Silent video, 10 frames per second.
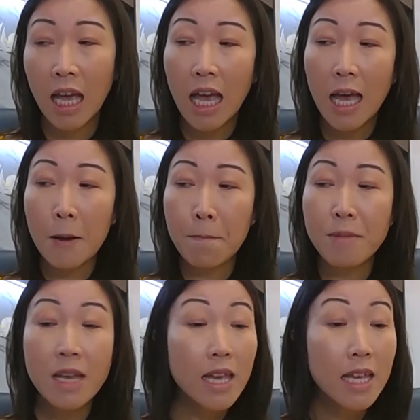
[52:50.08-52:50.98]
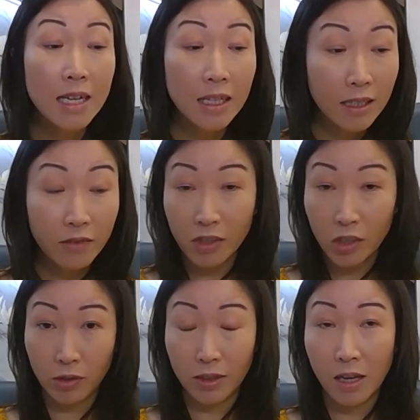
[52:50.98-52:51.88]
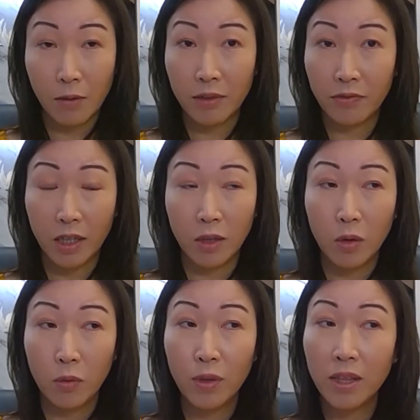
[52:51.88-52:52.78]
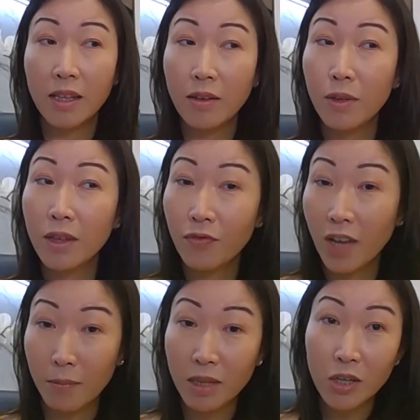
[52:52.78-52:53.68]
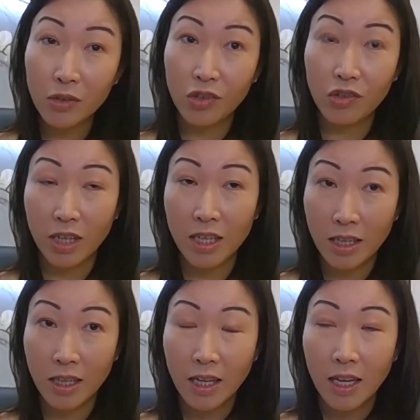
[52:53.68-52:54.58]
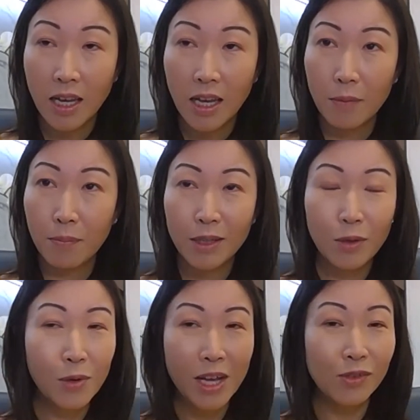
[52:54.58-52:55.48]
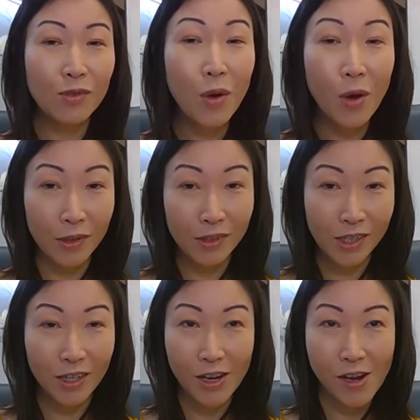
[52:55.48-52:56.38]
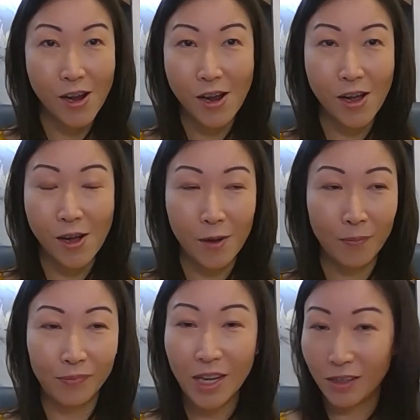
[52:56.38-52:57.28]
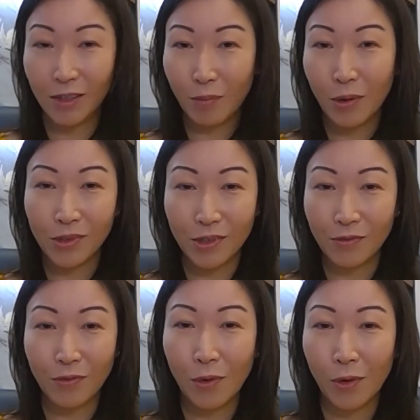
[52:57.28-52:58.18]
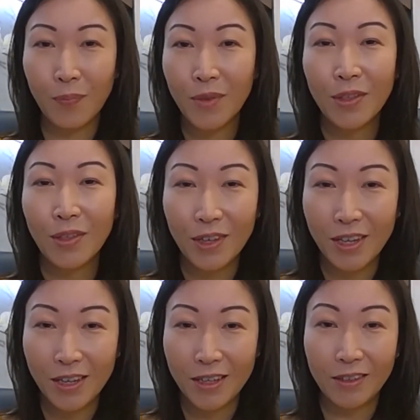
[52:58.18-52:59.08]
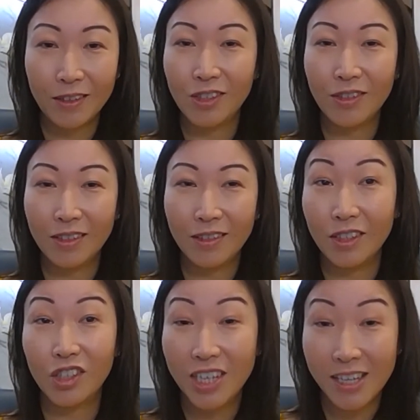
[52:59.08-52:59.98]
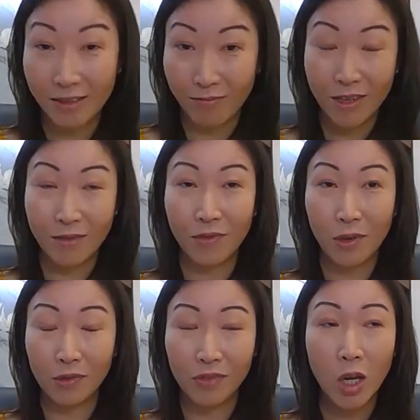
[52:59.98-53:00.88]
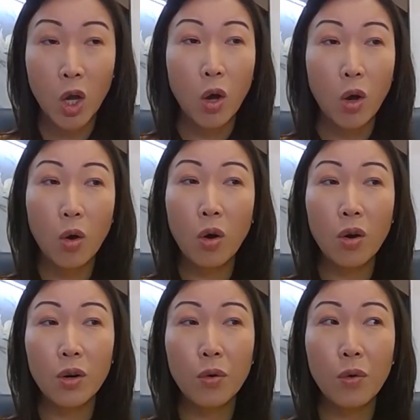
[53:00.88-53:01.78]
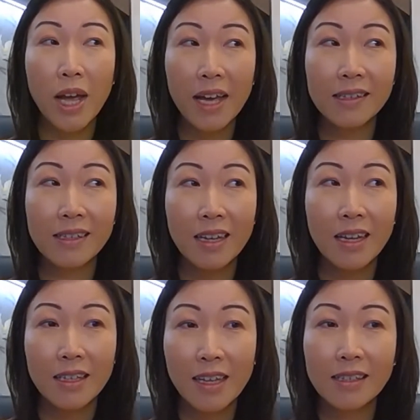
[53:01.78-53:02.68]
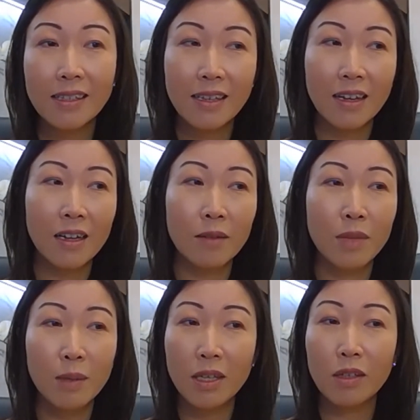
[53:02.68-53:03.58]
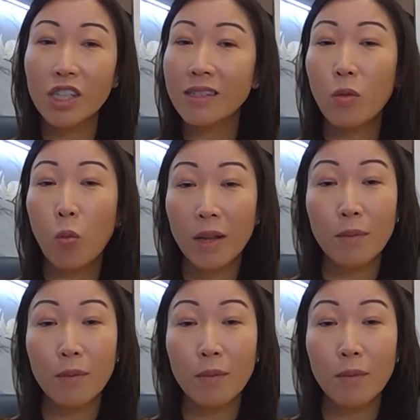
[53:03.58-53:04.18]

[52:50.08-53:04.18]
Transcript: Um, in an individual, however, with a, with a family history, but who has not um, tested positive for the, the, the, the, gene involved, or who has, yes, um, maybe just one